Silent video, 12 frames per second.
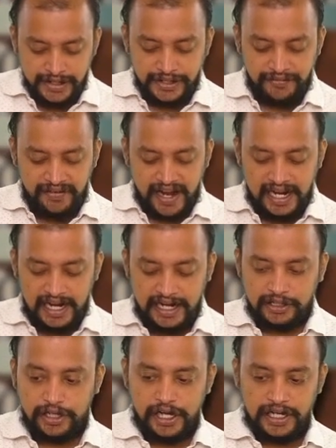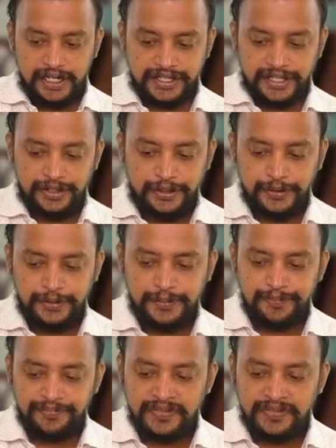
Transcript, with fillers: So 5 lakh dollars into